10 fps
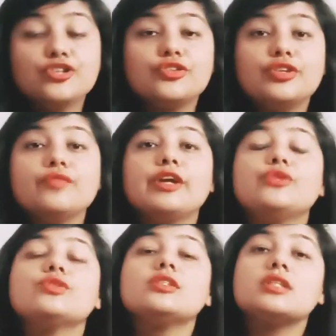Children,
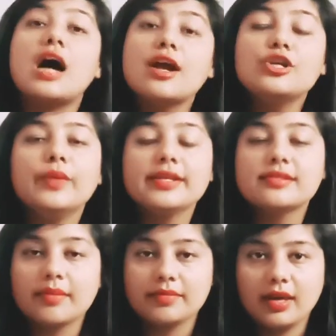when you start doing
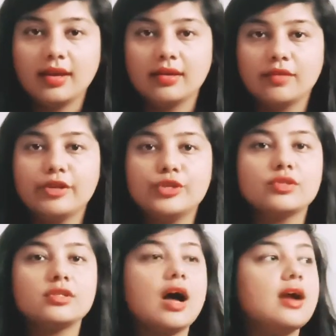something, when
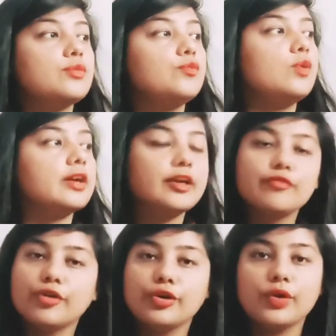you start
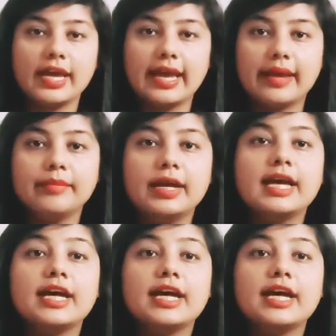working for your aim,